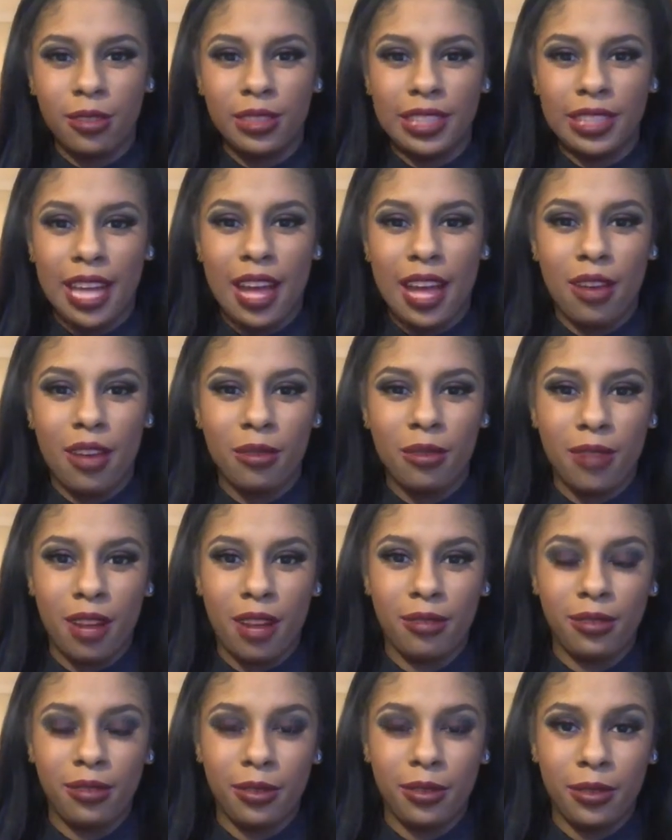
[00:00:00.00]
style
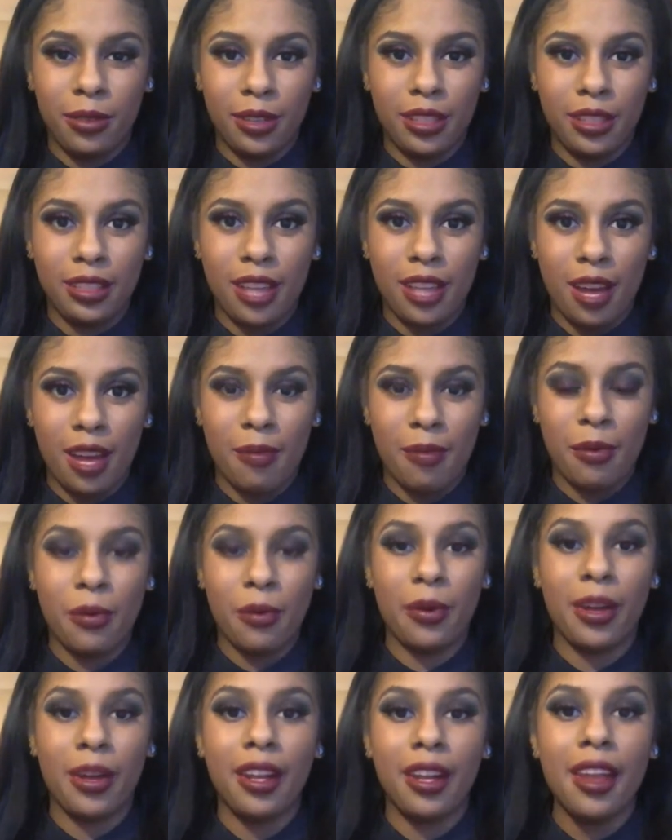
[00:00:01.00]
Ralph Lauren top
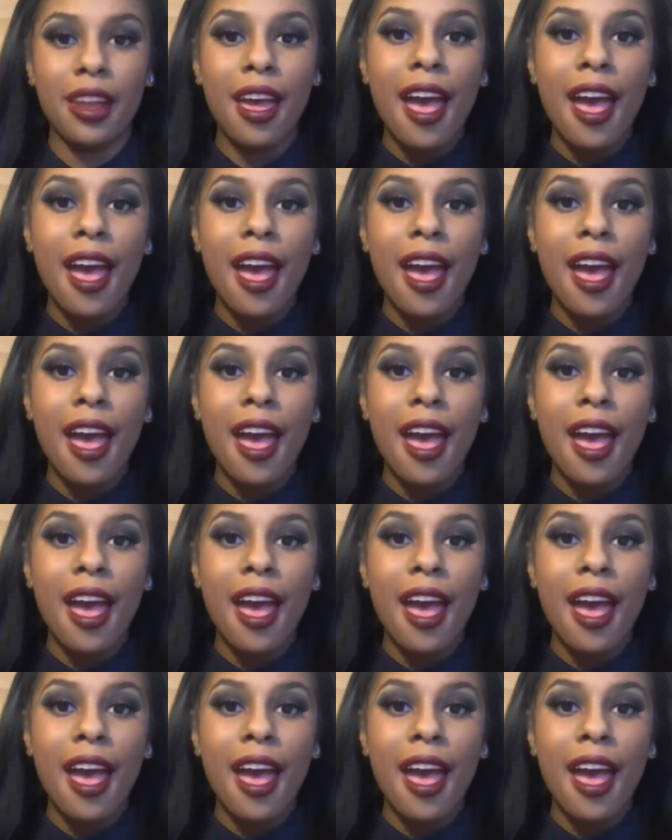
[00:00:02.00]
on.